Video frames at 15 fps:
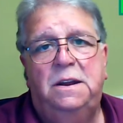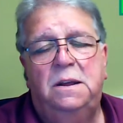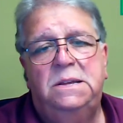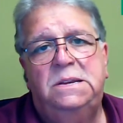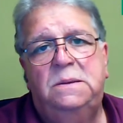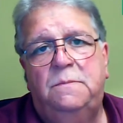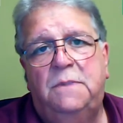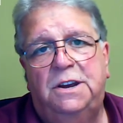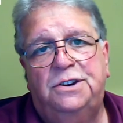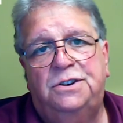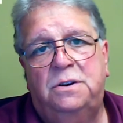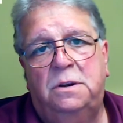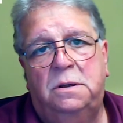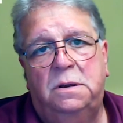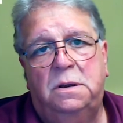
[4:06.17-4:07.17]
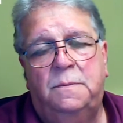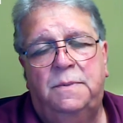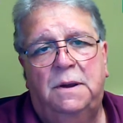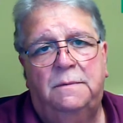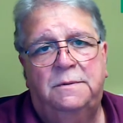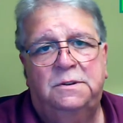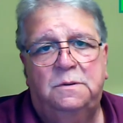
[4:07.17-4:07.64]
You need to make sure
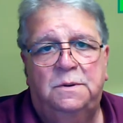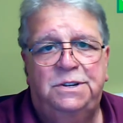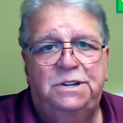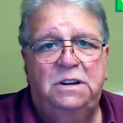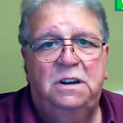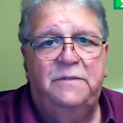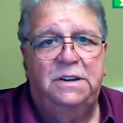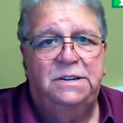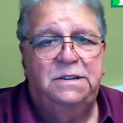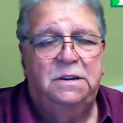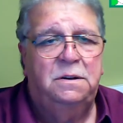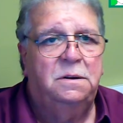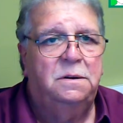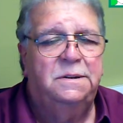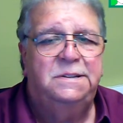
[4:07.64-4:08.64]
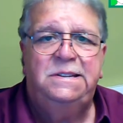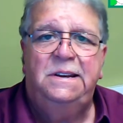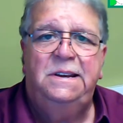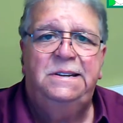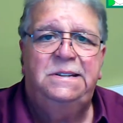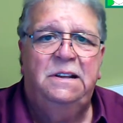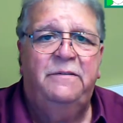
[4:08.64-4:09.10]
that you'll be able to achieve it, so
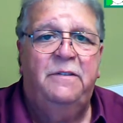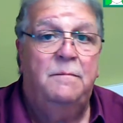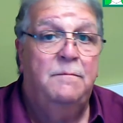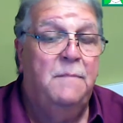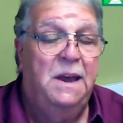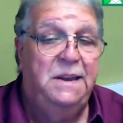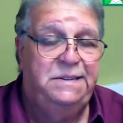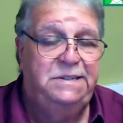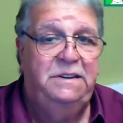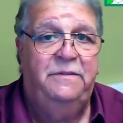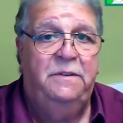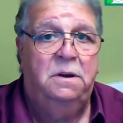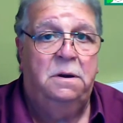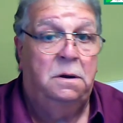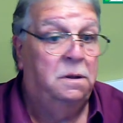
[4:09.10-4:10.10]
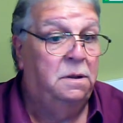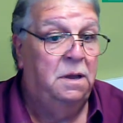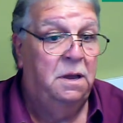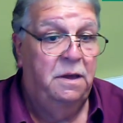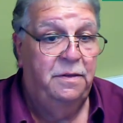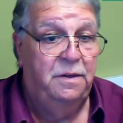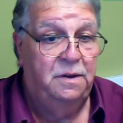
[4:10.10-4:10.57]
don't set yourself a massive
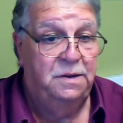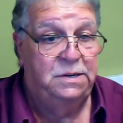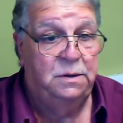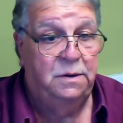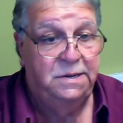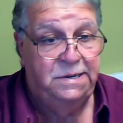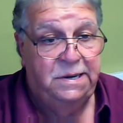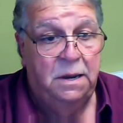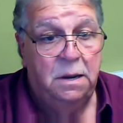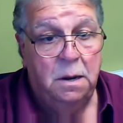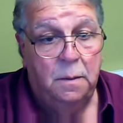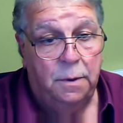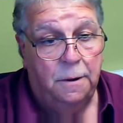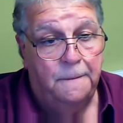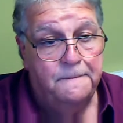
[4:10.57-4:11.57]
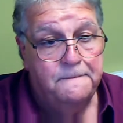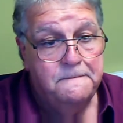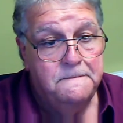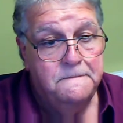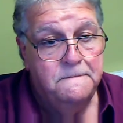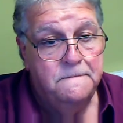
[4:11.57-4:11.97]
goal that's unattainable.